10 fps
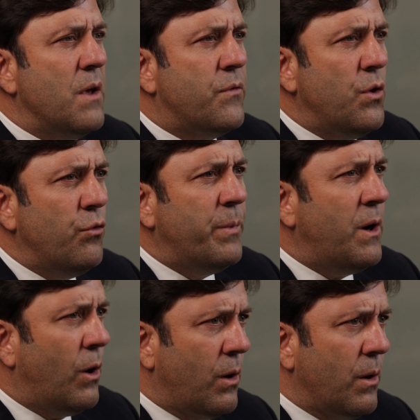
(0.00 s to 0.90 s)
If you've
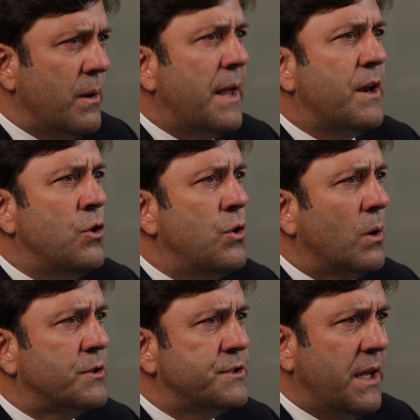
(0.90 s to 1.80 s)
been hurt at a New
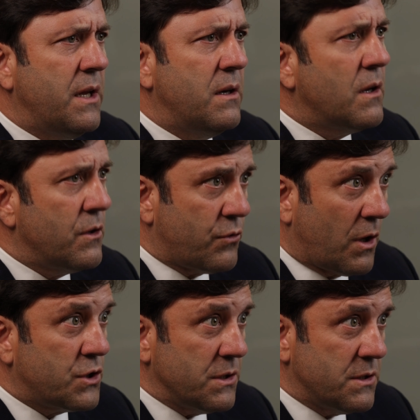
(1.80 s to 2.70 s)
York State
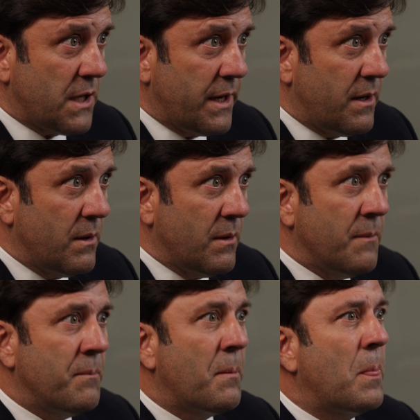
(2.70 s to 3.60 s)
construction site
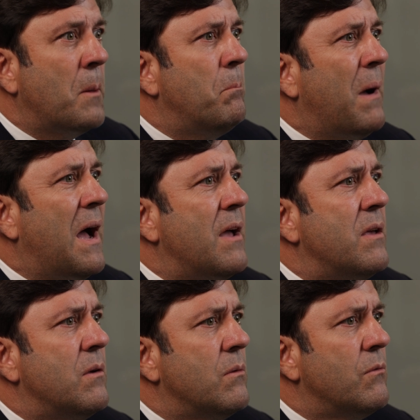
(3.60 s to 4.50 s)

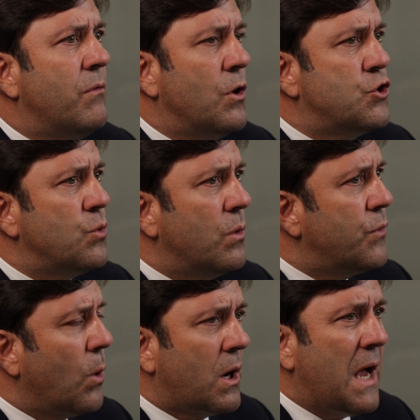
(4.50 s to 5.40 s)
by virtue
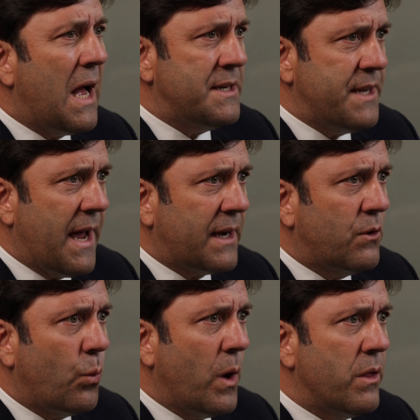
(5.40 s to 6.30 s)
of your
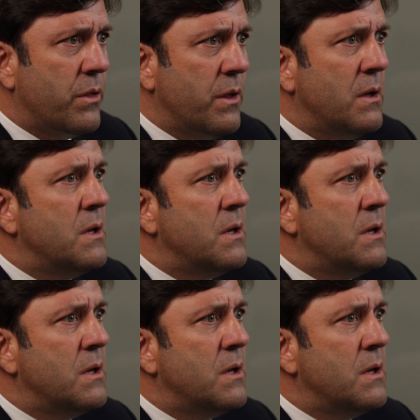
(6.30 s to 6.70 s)
contact with